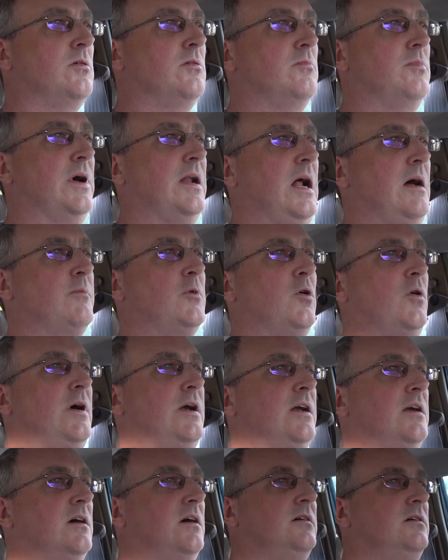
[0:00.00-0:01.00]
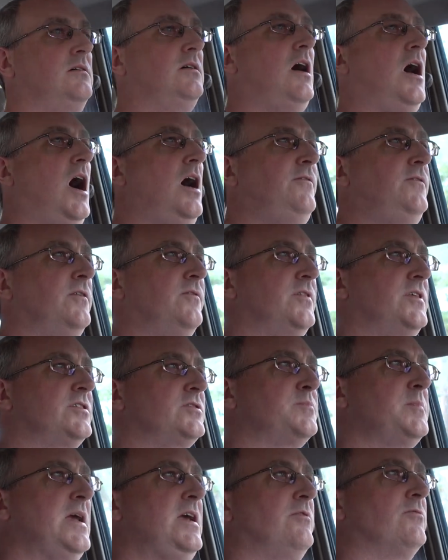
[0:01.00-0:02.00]
But I'm going off of this
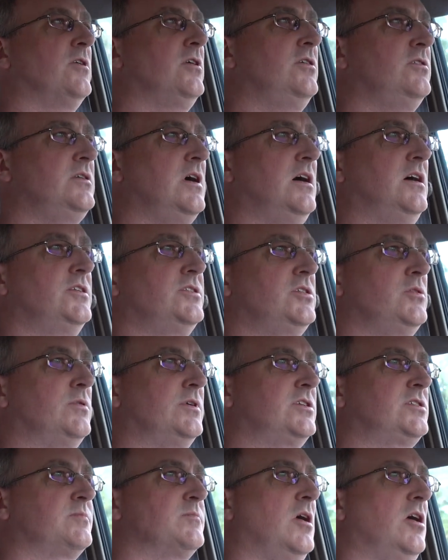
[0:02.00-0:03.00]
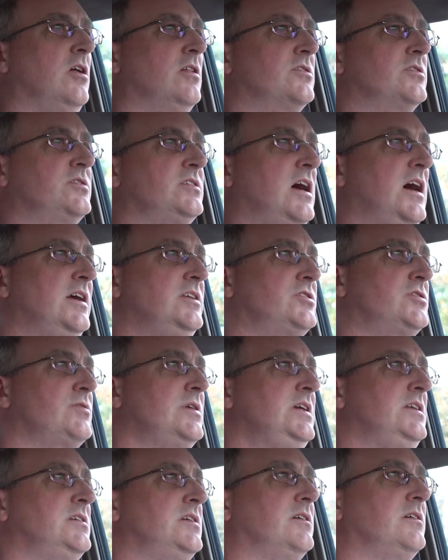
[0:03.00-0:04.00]
main road onto a smaller side
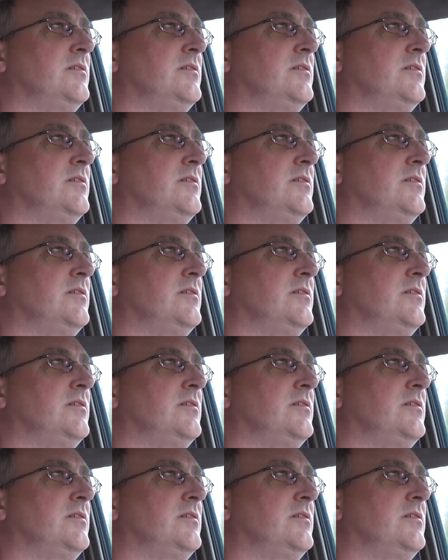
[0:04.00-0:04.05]
street.